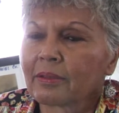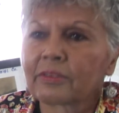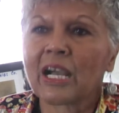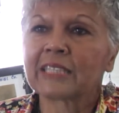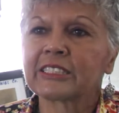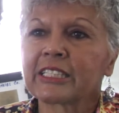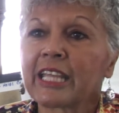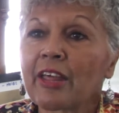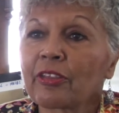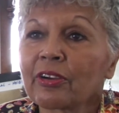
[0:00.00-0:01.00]
got
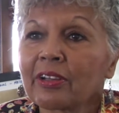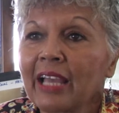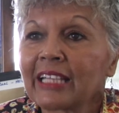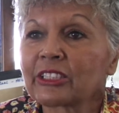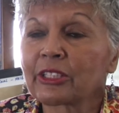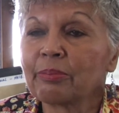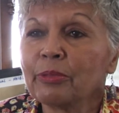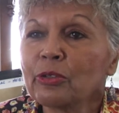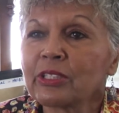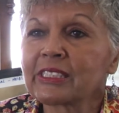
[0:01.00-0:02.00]
together as a
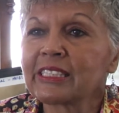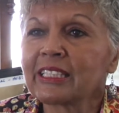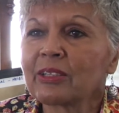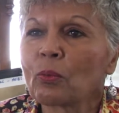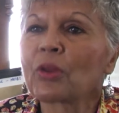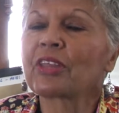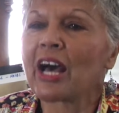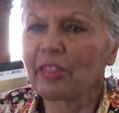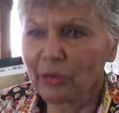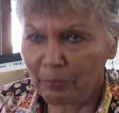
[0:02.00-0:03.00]
community with
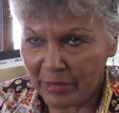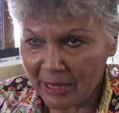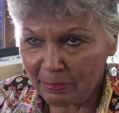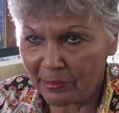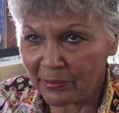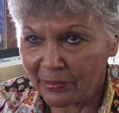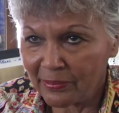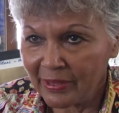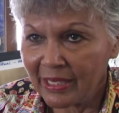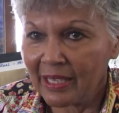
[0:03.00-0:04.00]
other people
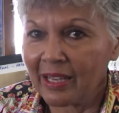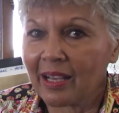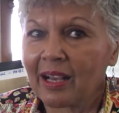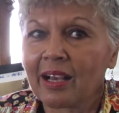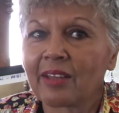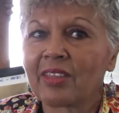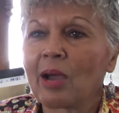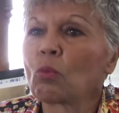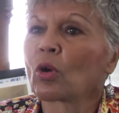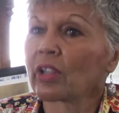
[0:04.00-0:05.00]

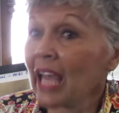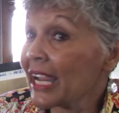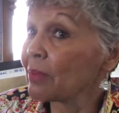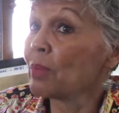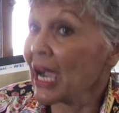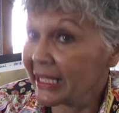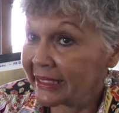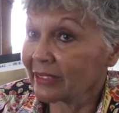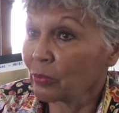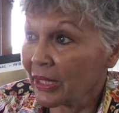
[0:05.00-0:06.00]
that were
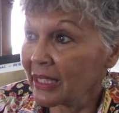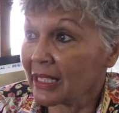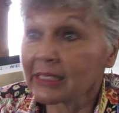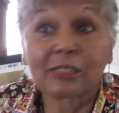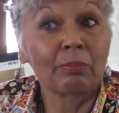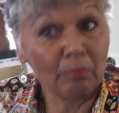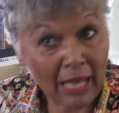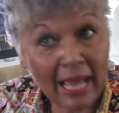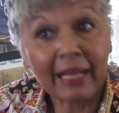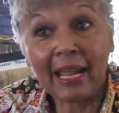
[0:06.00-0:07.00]
like-minded with us,
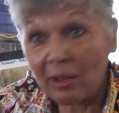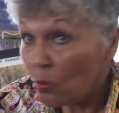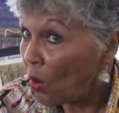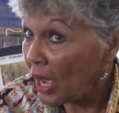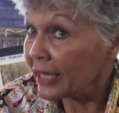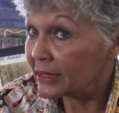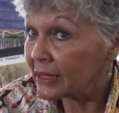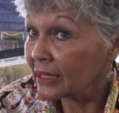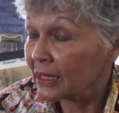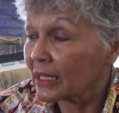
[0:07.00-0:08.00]
black and
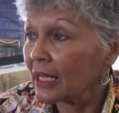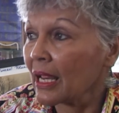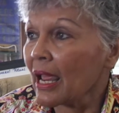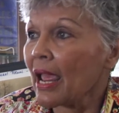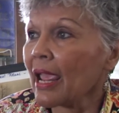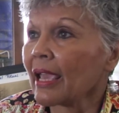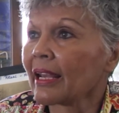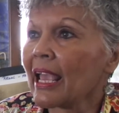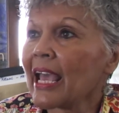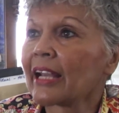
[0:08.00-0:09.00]
white, and
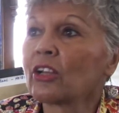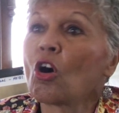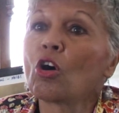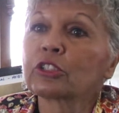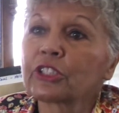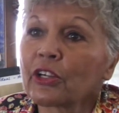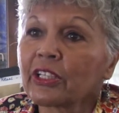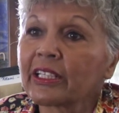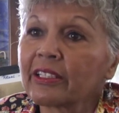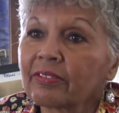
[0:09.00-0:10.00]
had an
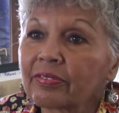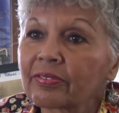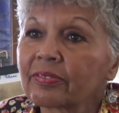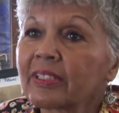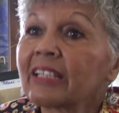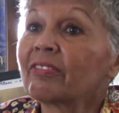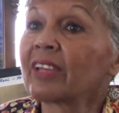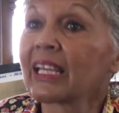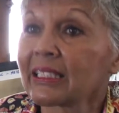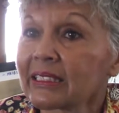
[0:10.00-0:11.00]
alternative
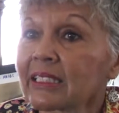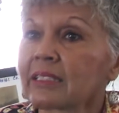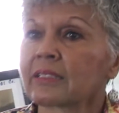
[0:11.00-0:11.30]
event,